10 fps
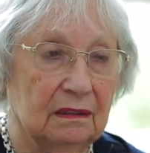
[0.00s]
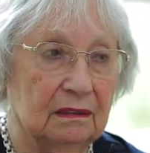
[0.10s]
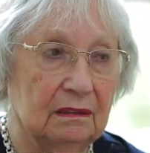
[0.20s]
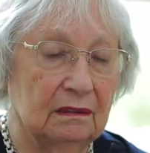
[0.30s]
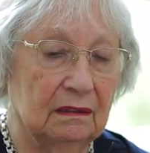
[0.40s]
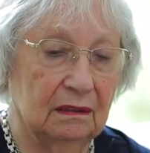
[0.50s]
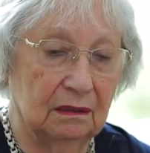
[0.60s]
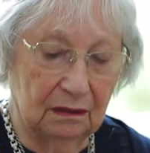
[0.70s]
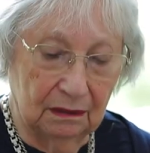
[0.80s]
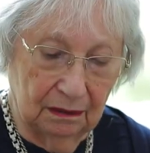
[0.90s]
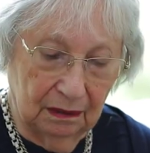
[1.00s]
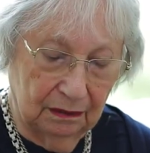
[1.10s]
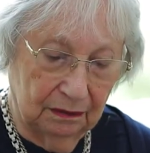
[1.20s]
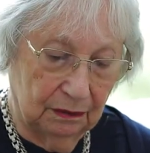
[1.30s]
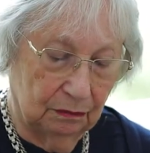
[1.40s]
that
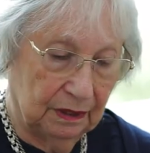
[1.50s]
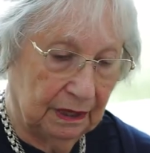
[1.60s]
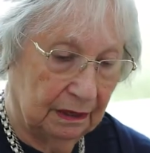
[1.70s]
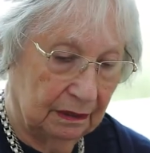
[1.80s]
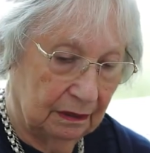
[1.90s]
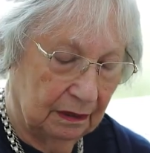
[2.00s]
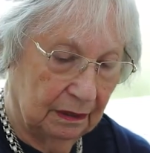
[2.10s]
there were,